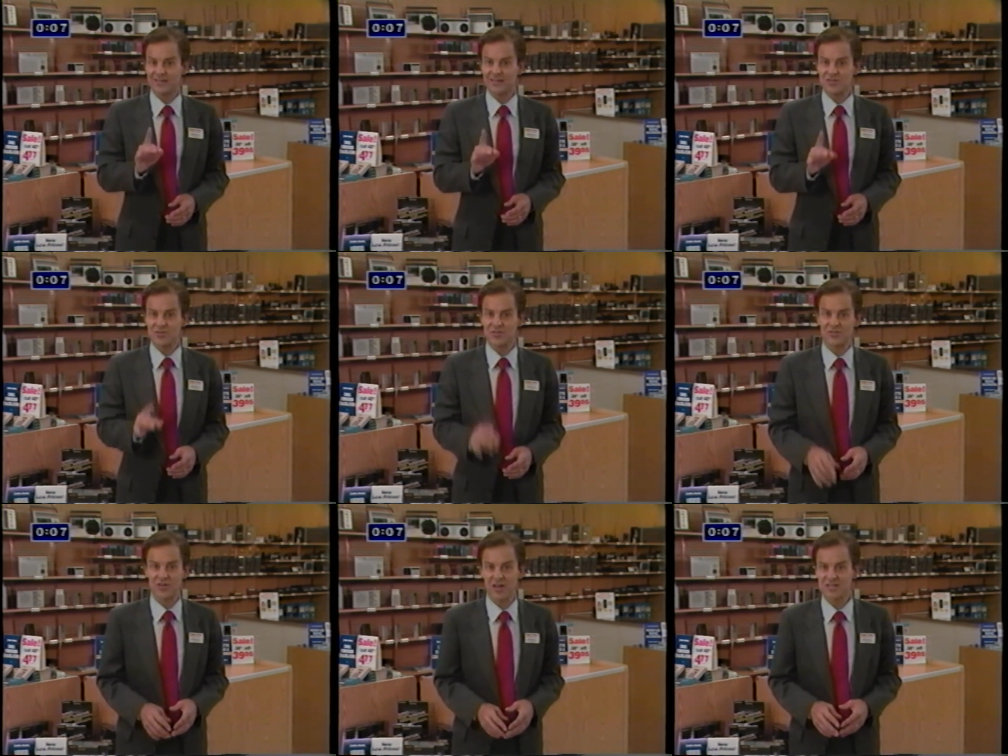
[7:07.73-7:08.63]
Ensure
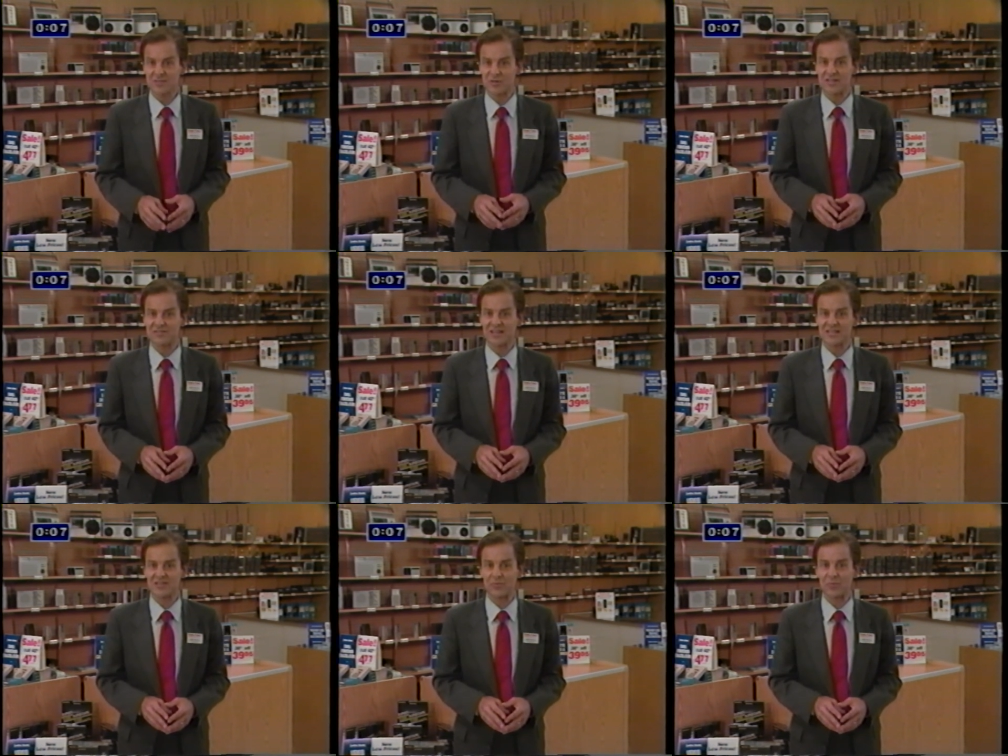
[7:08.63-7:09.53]
that your customers
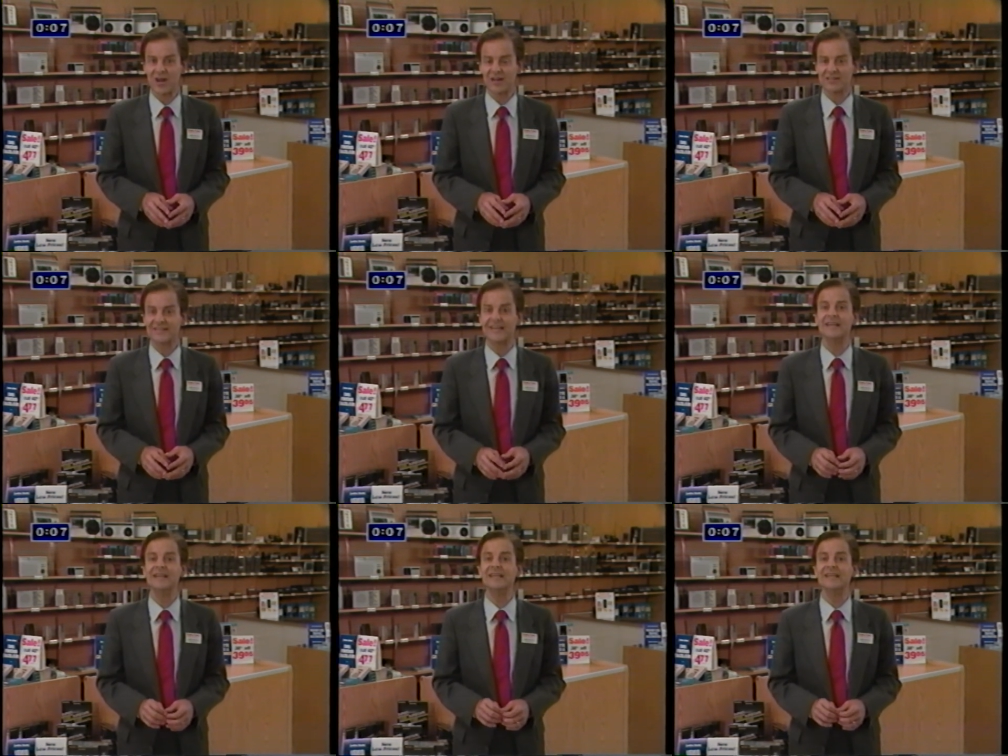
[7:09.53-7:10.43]
invest in the product that they
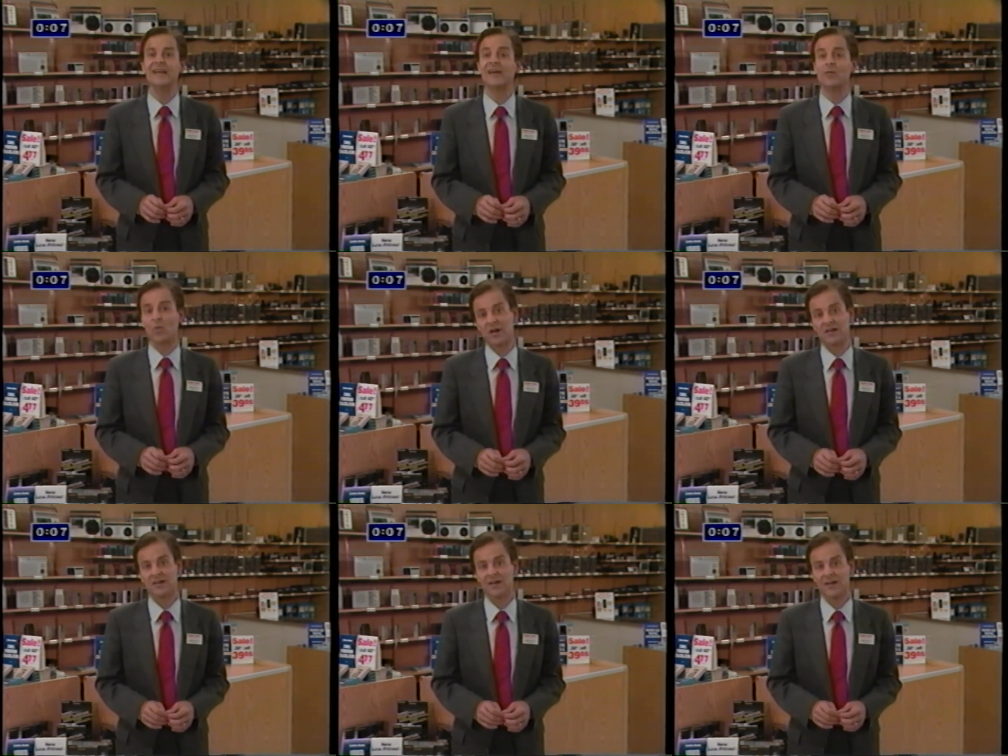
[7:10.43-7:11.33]
need and
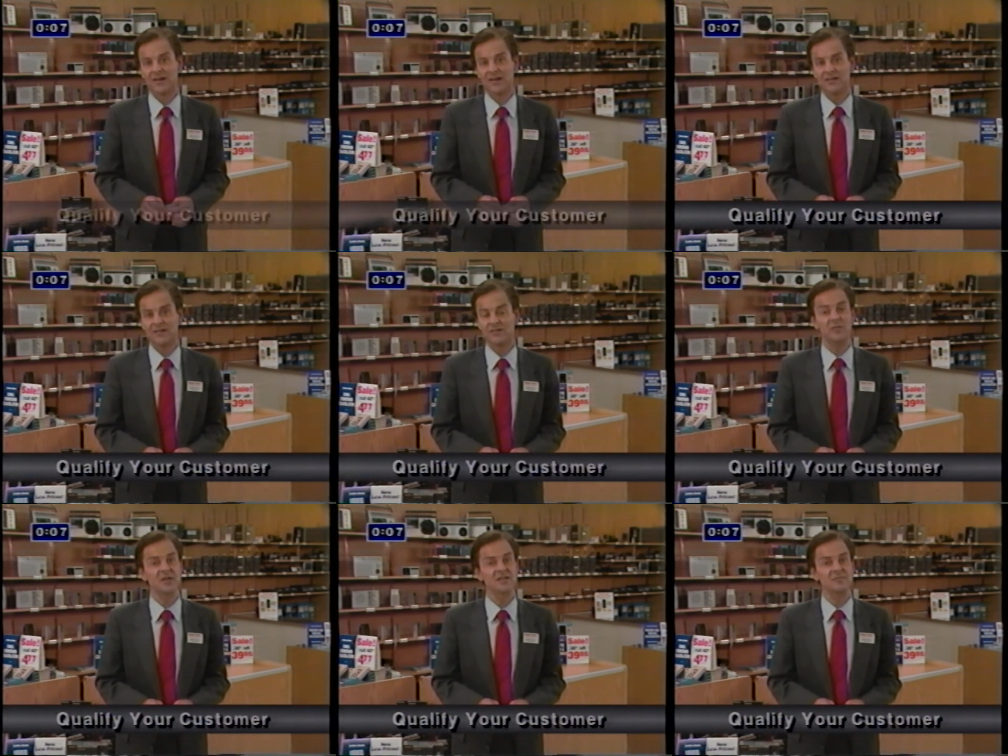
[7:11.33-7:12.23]
want.
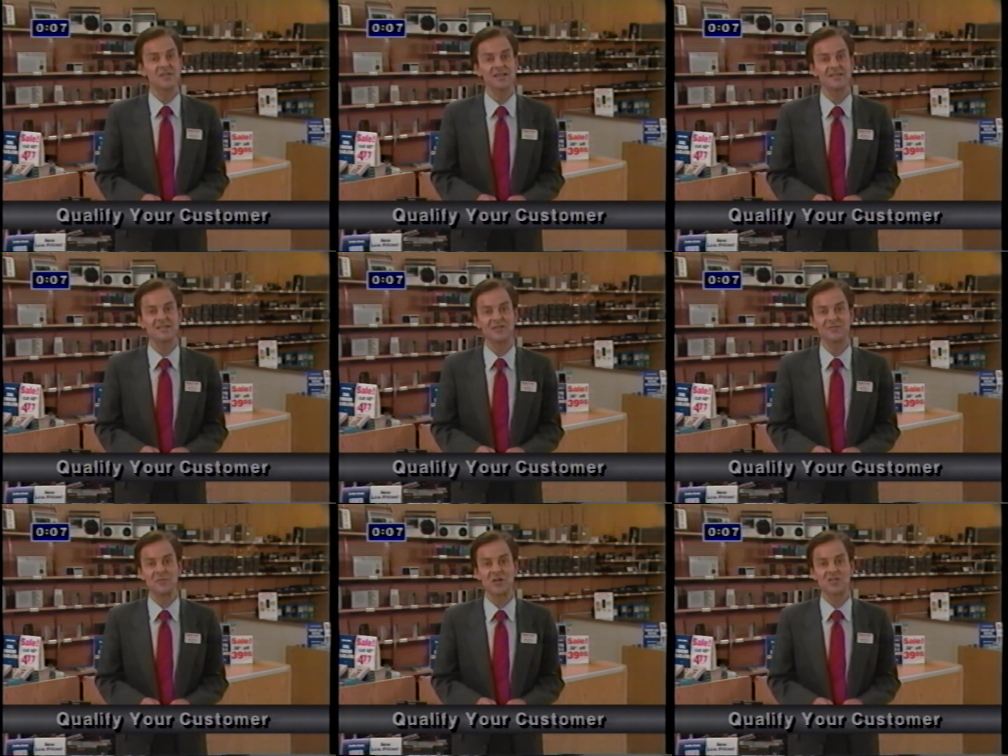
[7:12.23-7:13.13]
You must obtain this
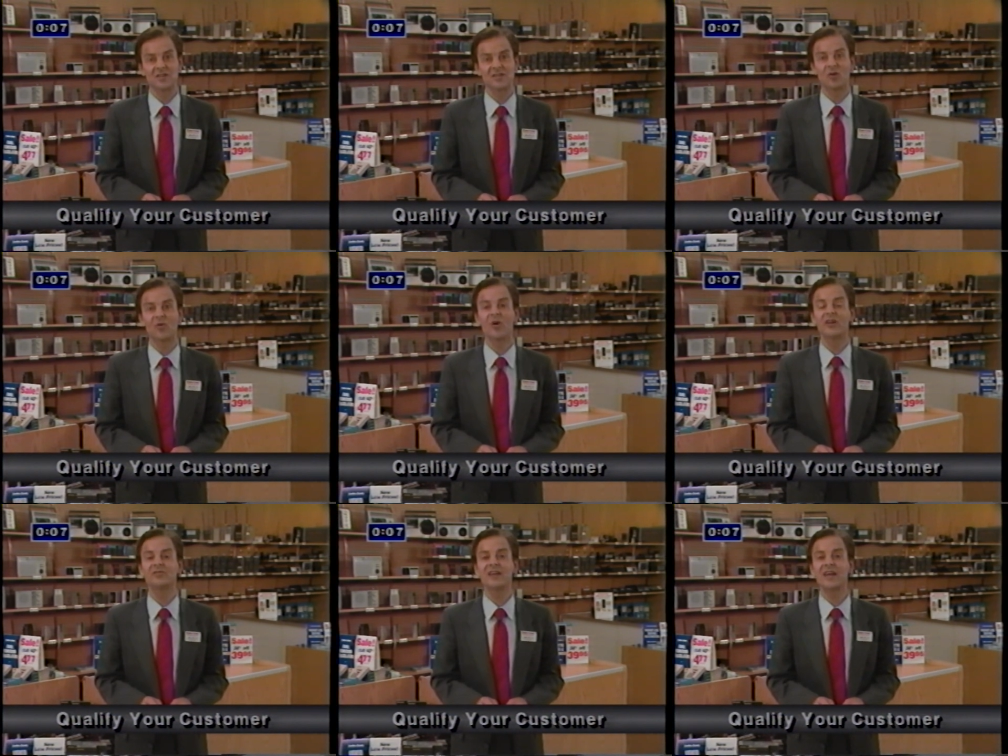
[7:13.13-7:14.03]
information in the
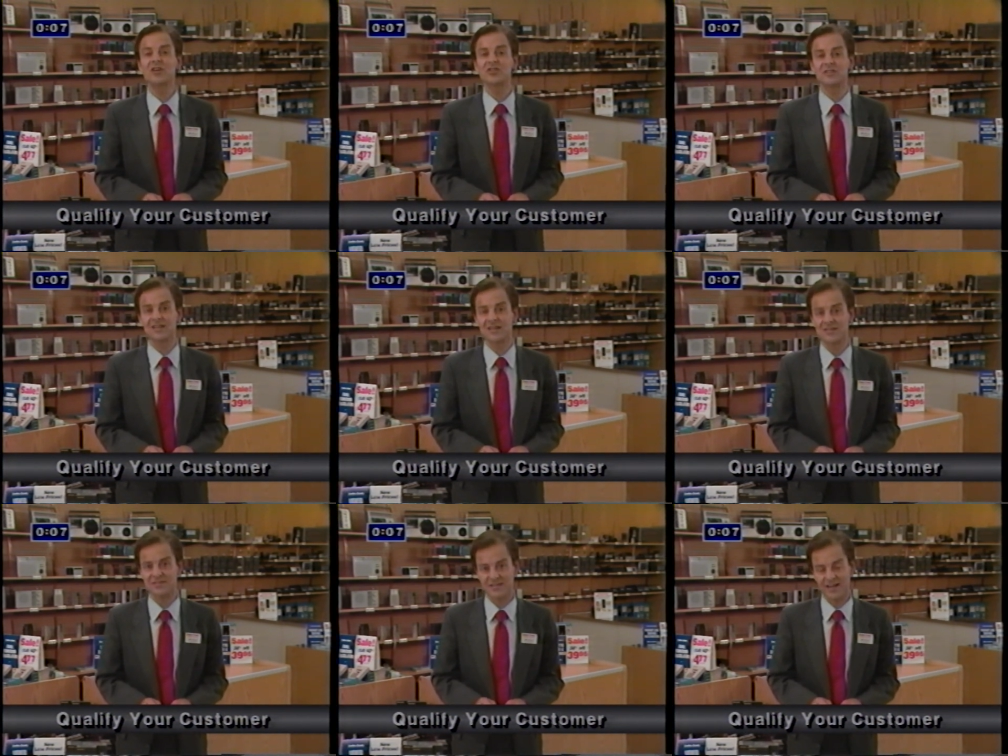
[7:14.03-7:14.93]
qualification
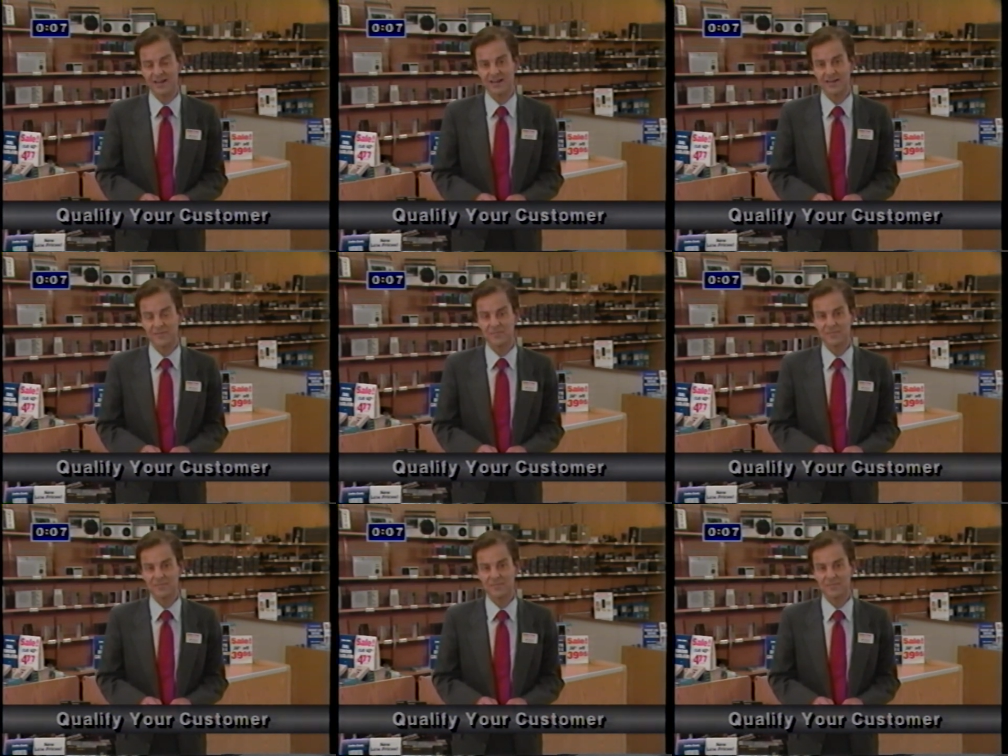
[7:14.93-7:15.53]
stage of selling.